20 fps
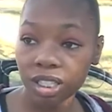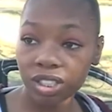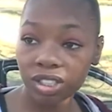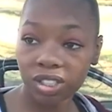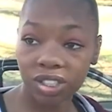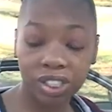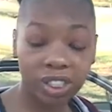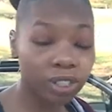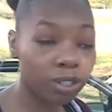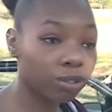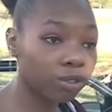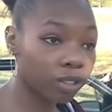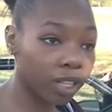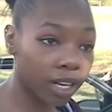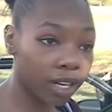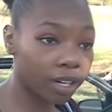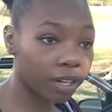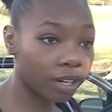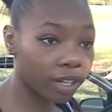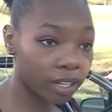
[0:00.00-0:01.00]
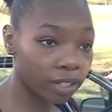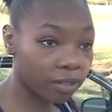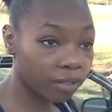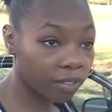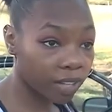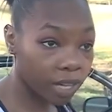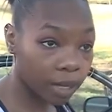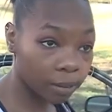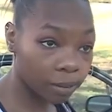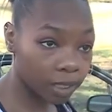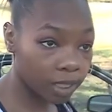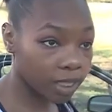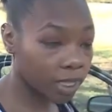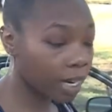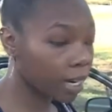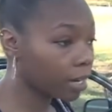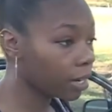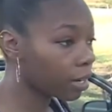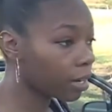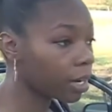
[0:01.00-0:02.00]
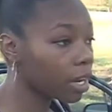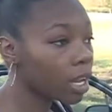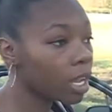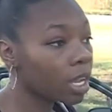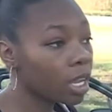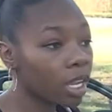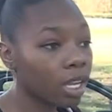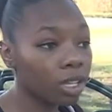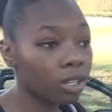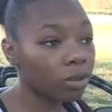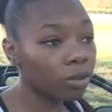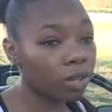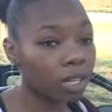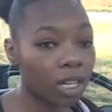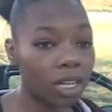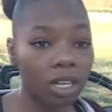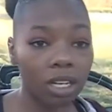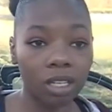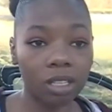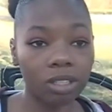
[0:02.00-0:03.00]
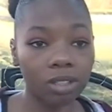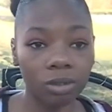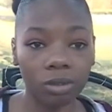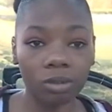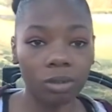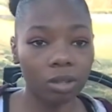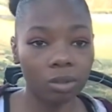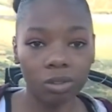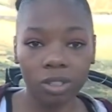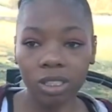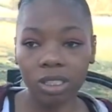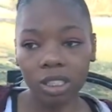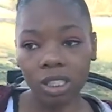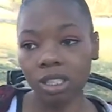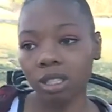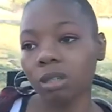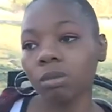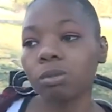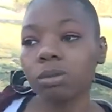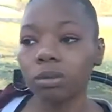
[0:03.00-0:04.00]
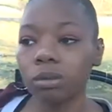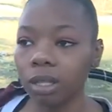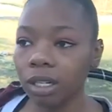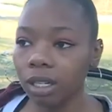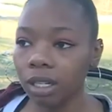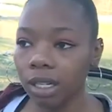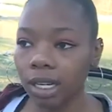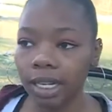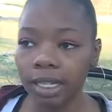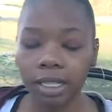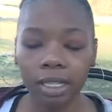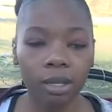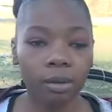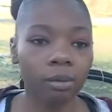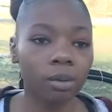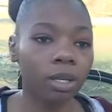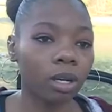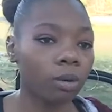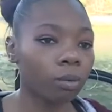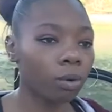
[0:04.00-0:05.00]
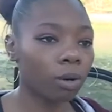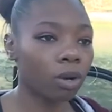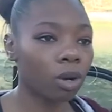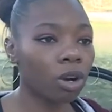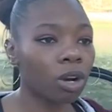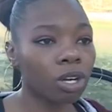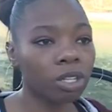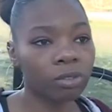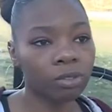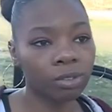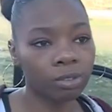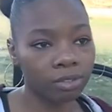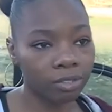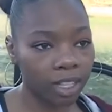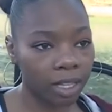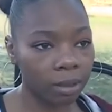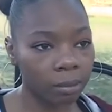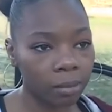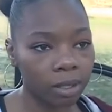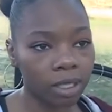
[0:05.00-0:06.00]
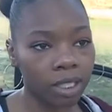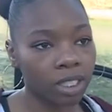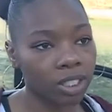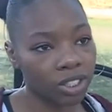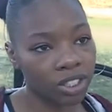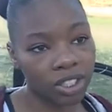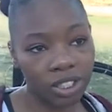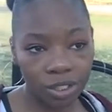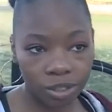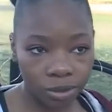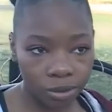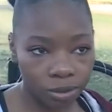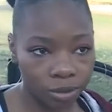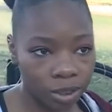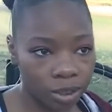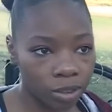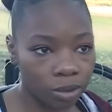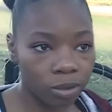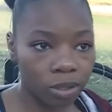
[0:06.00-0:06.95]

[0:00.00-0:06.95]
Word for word: It's children out here. It's families out here. And you can't, you know, just come through here like that with no regards for family and children.